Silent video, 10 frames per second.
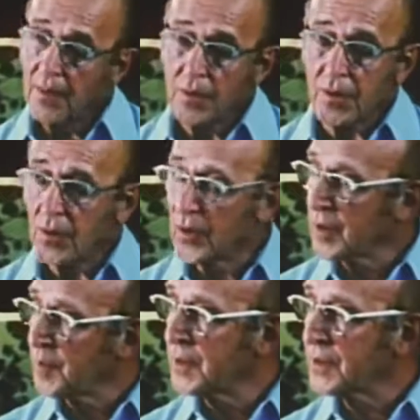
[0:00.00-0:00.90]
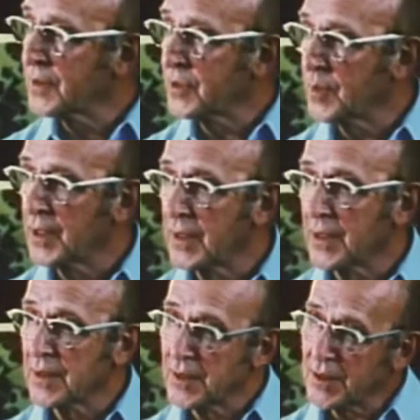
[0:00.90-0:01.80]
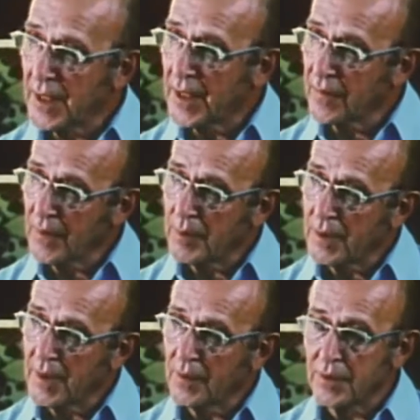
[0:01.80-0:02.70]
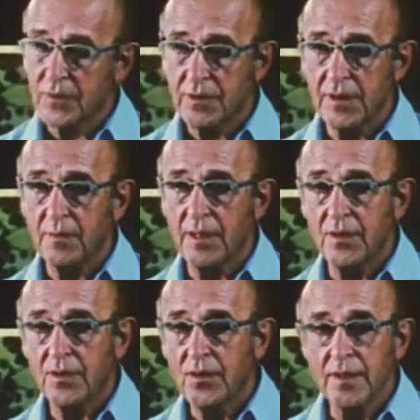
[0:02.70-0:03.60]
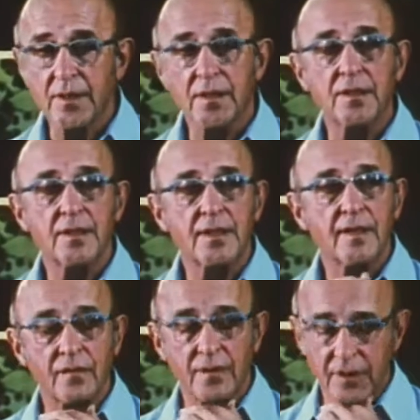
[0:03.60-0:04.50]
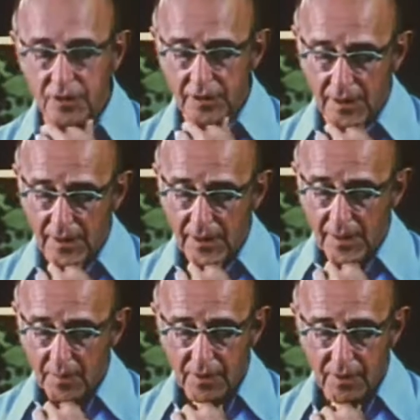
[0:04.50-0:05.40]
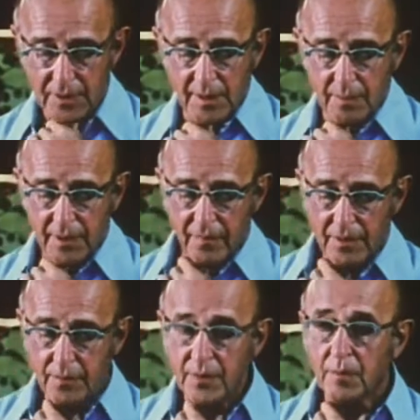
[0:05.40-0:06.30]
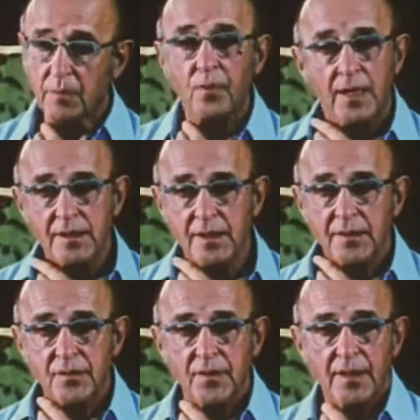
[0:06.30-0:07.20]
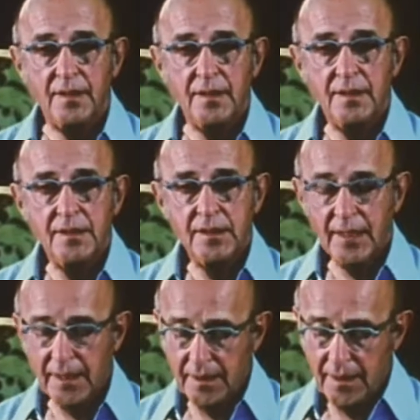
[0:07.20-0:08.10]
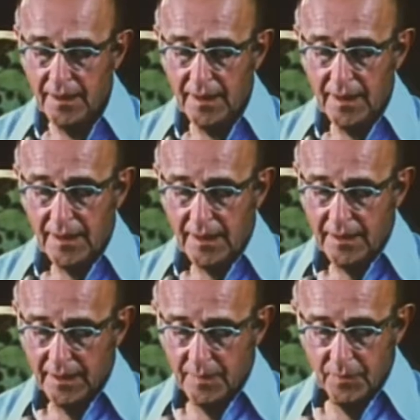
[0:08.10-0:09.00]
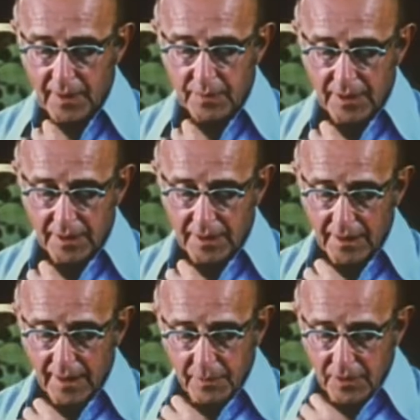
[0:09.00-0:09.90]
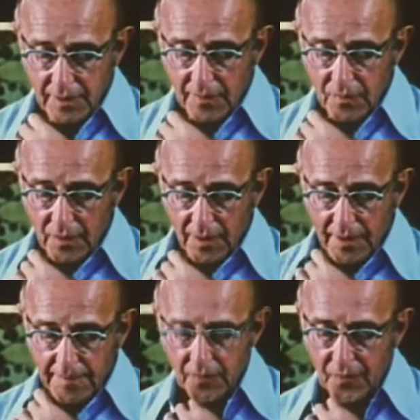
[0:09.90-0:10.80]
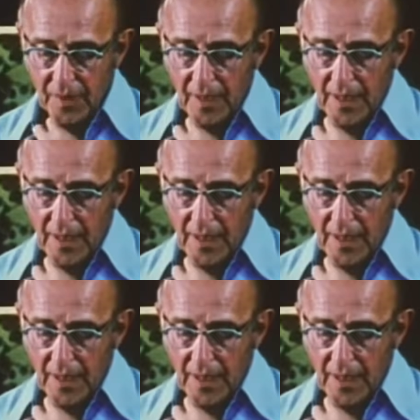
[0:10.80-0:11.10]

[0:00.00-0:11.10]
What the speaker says: I would no longer be terming it a state of empathy, which was in my earlier definition, because I believe it to be a process rather than a state, and perhaps I can capture that quality.